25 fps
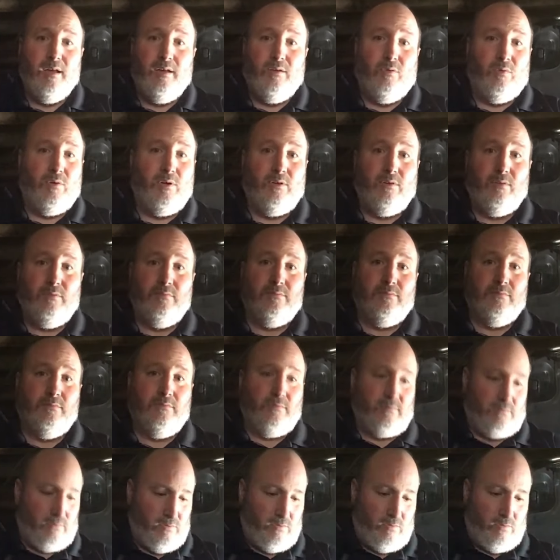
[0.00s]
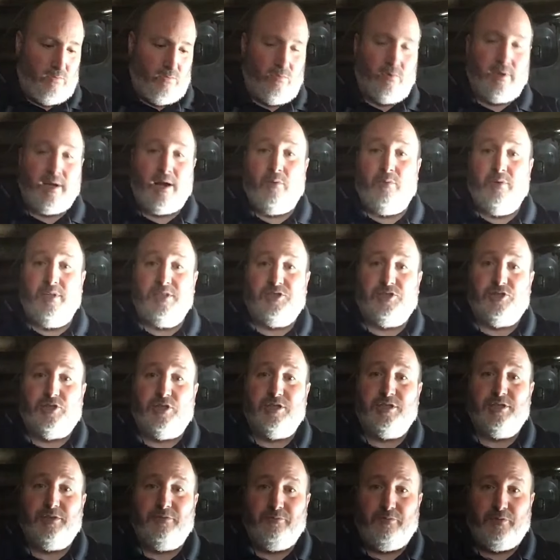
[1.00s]
Well, when I went
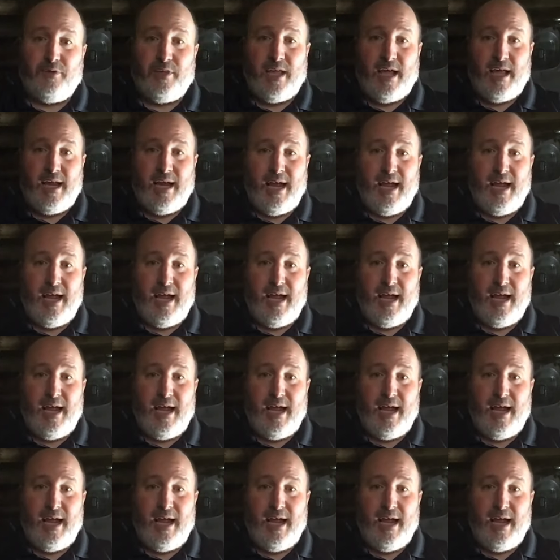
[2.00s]
searching for that